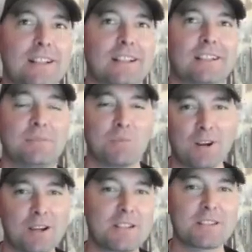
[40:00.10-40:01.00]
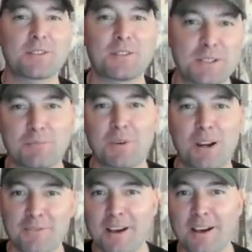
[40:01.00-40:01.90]
the more I researched it, the more I
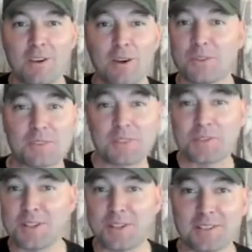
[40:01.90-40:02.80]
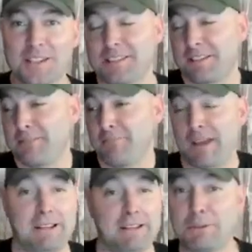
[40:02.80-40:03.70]
found. Oh, it's also called this.
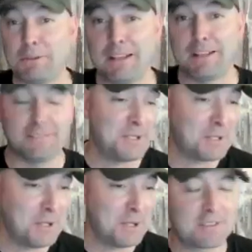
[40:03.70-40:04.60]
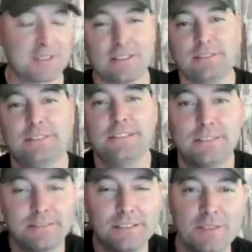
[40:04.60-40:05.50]
I didn't know that. There you go. So
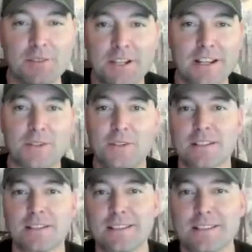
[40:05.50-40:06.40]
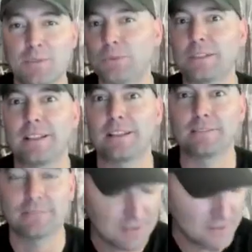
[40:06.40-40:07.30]
even Jedi Chris is getting schooled again. So